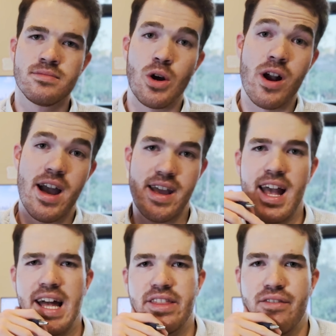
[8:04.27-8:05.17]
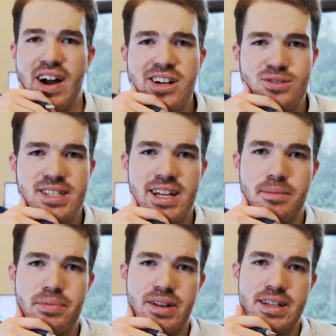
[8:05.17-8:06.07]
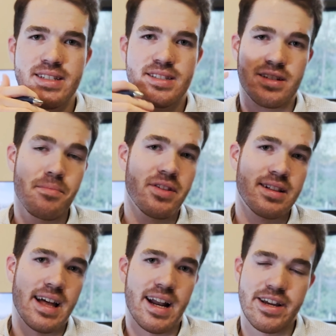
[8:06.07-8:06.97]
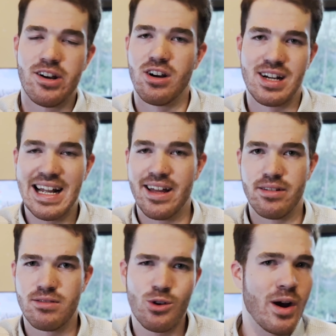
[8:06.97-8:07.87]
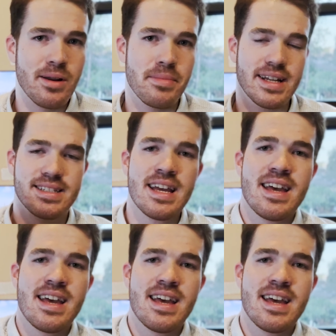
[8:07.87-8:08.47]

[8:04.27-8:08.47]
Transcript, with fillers: Okay, and the final tip is something that I hear again quite a bit,